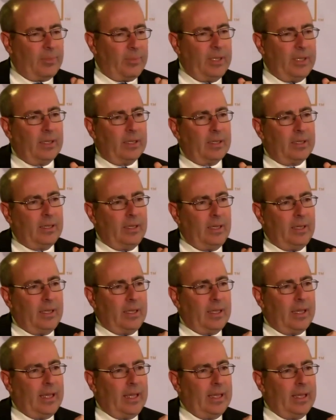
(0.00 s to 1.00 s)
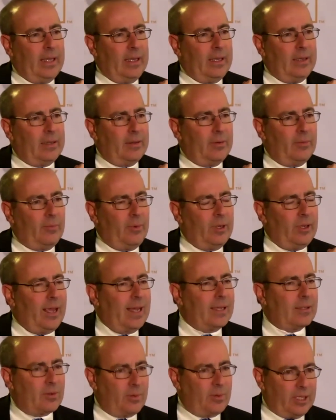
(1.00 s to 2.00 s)
peak. And when you
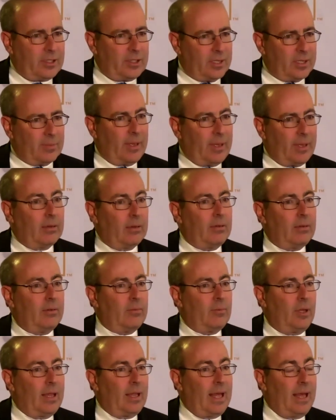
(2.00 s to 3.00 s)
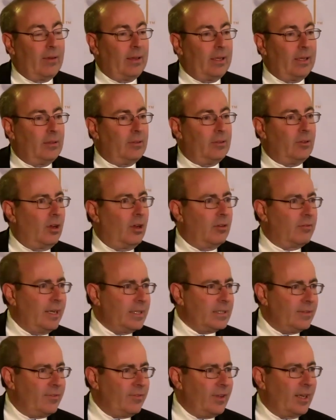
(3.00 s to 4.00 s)
ask questions about, well, how did long
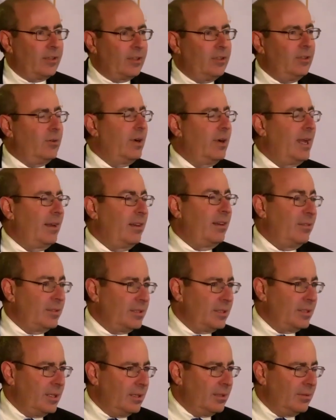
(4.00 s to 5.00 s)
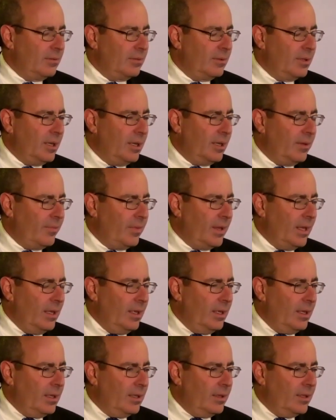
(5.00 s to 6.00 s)
rates affect you, or how does the
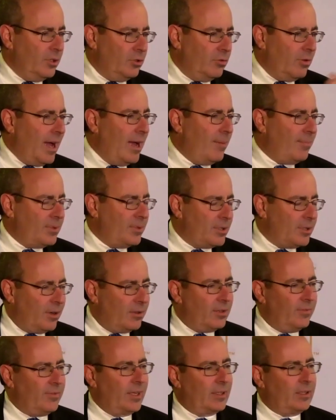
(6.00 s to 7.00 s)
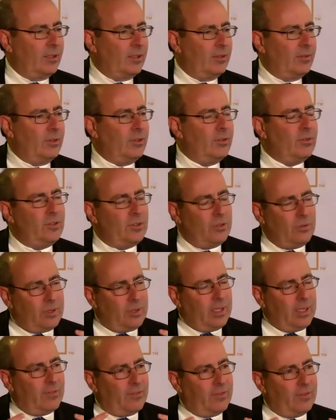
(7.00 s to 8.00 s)
drop start to affect you, you do
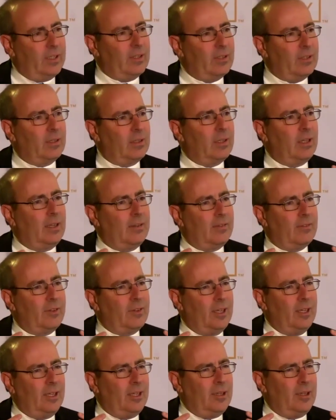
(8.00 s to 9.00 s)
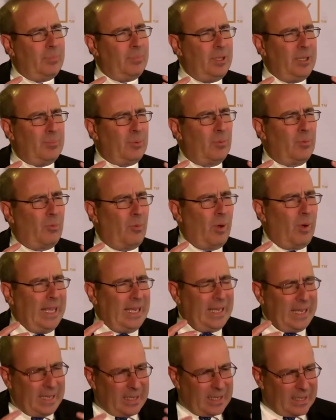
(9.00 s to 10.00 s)
get a feel of people
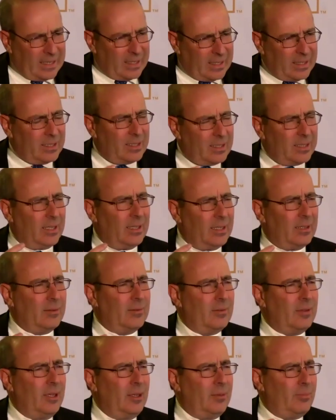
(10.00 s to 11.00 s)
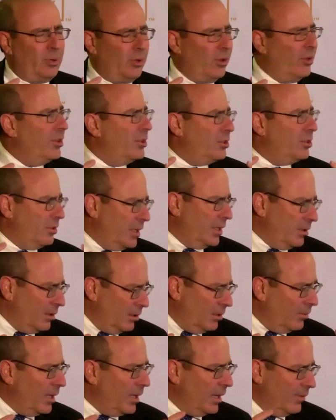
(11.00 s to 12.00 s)
waiting to pull the
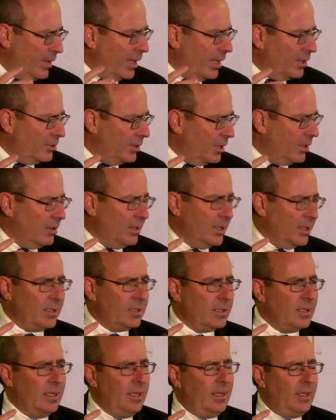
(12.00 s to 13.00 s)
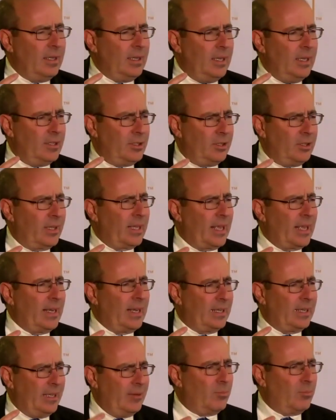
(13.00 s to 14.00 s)
trigger, whatever that trigger is, until they
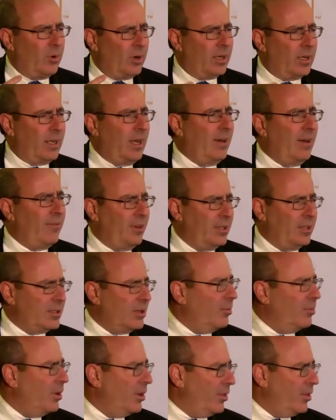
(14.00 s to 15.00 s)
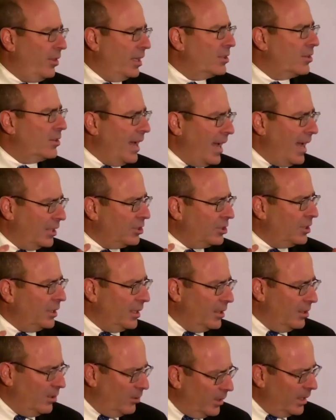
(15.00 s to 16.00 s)
kind of get more confidence on where things are
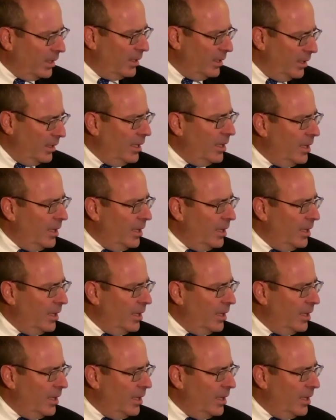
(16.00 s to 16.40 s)
actually going.